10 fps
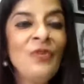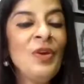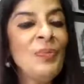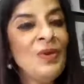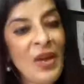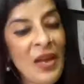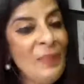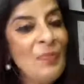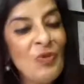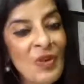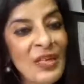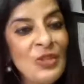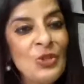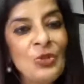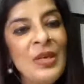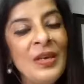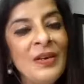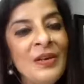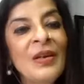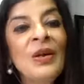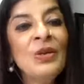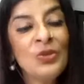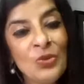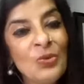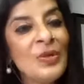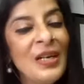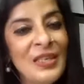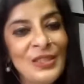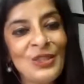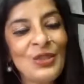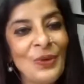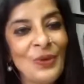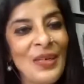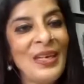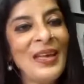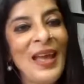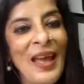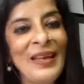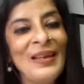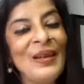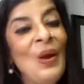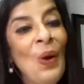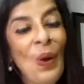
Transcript: We've been very privileged to hear Surya's story and